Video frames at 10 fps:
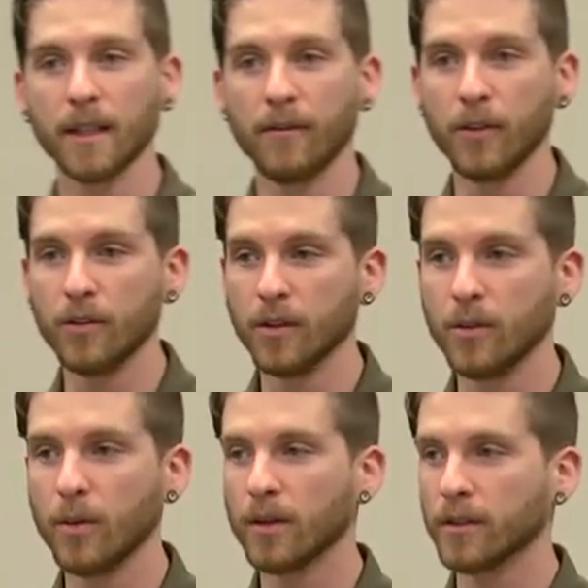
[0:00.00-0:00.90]
if you
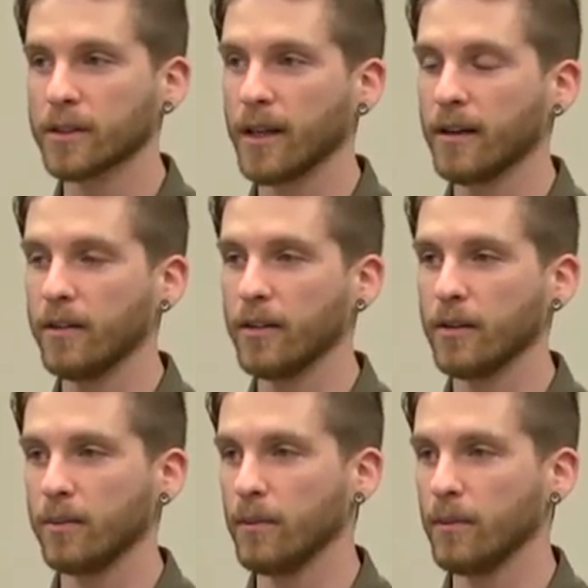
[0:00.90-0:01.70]
do want to recycle your,